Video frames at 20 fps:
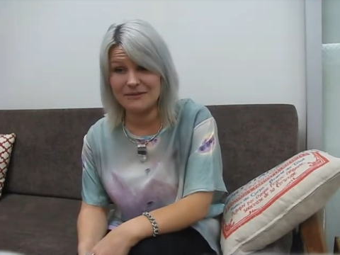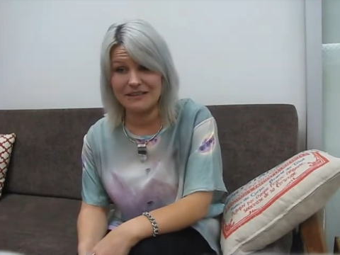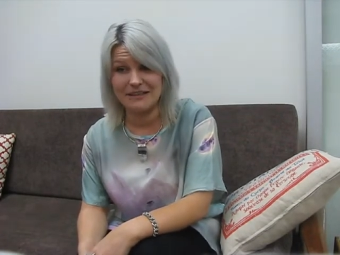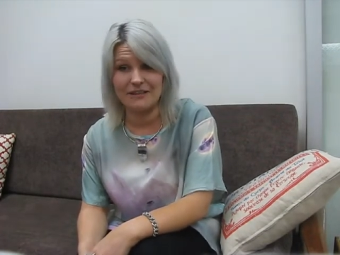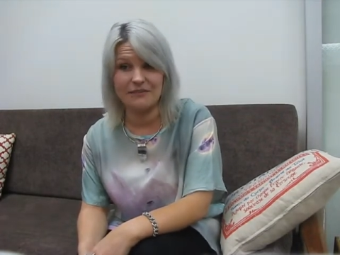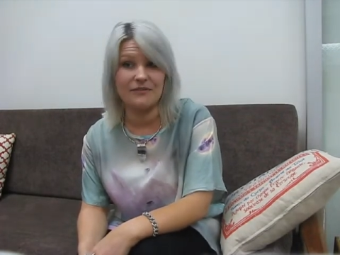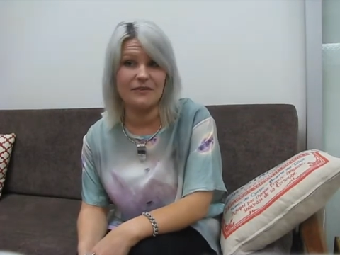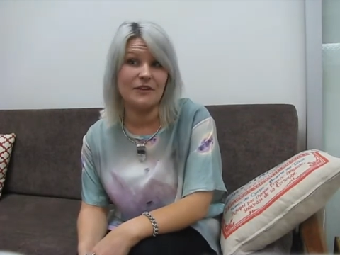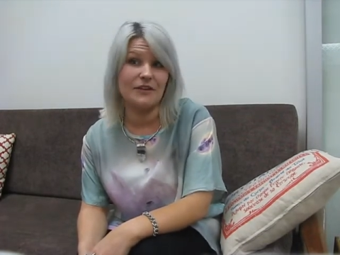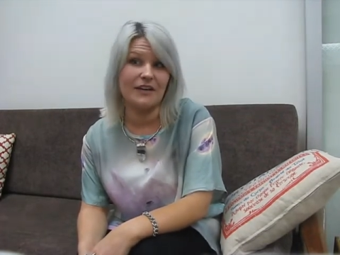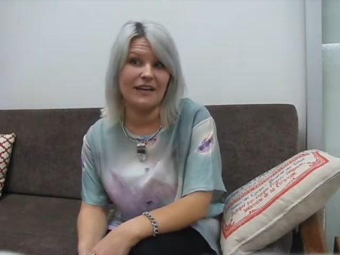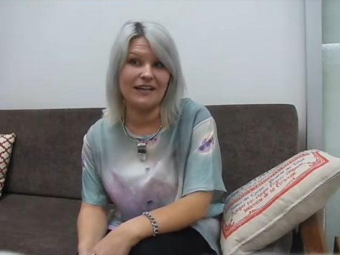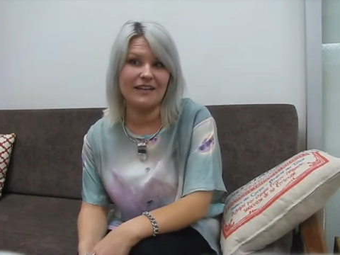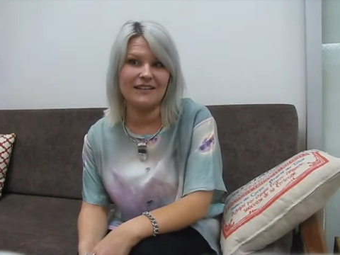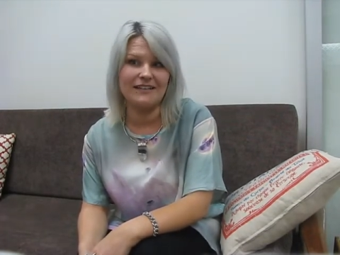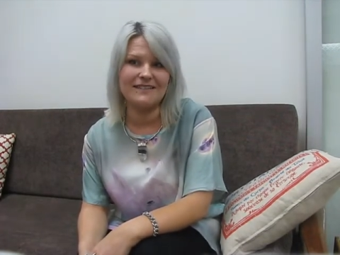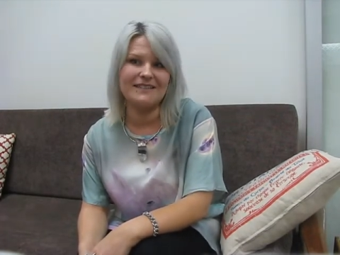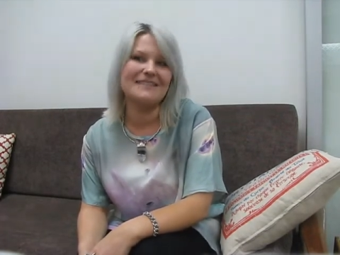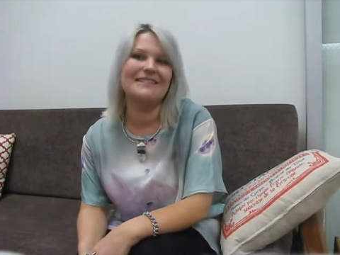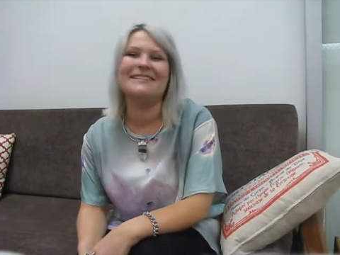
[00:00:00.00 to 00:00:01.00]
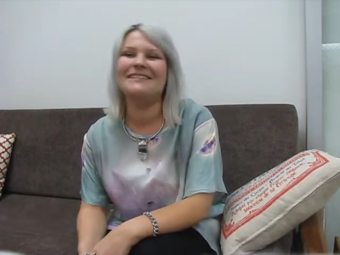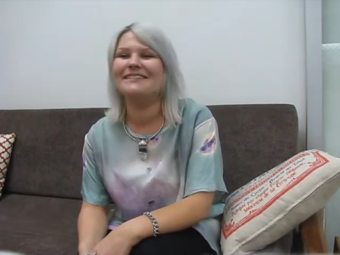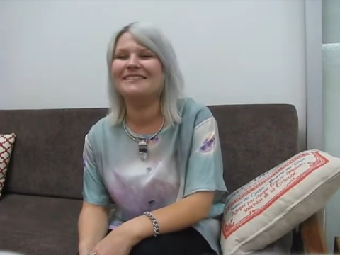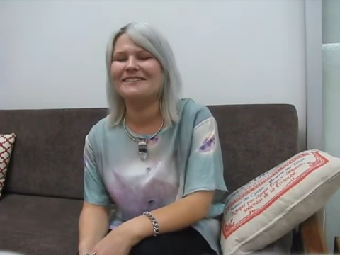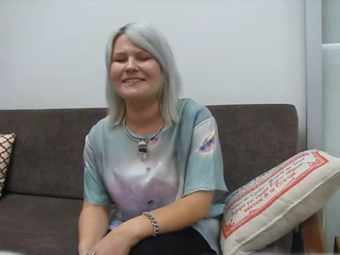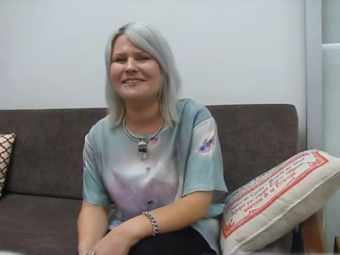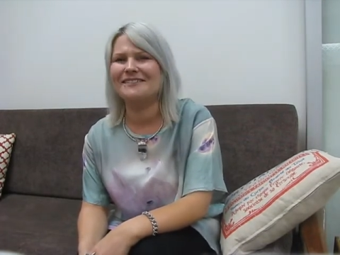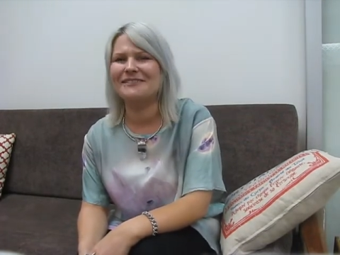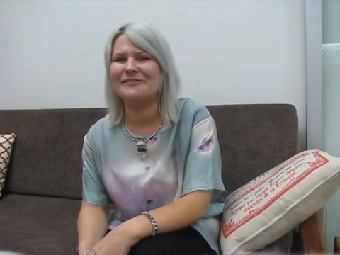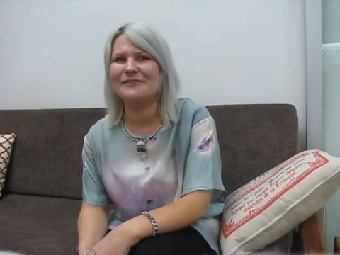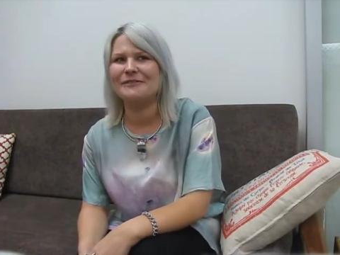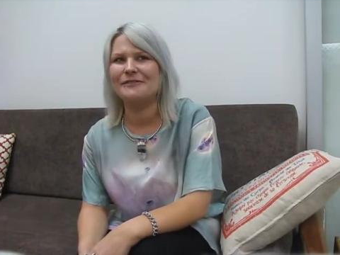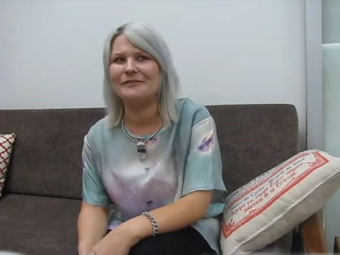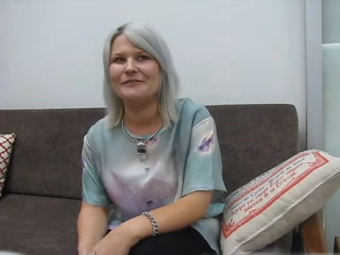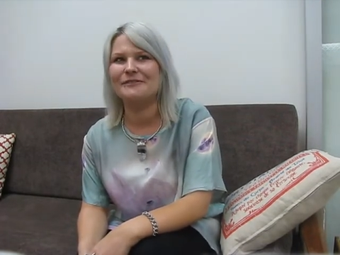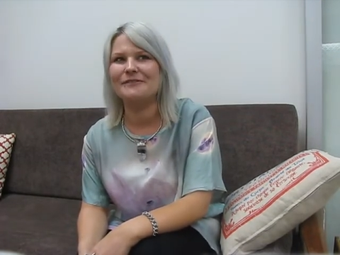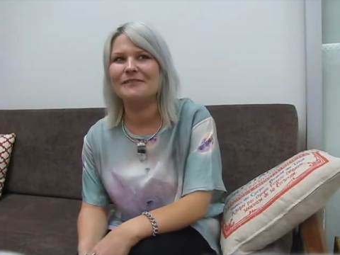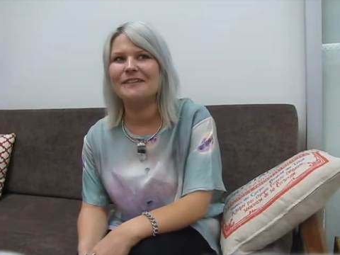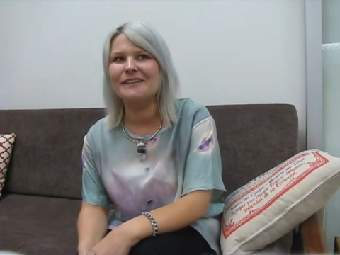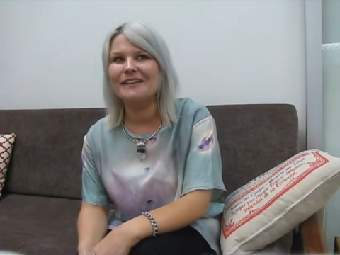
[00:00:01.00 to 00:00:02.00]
We love the 90s. It's sort of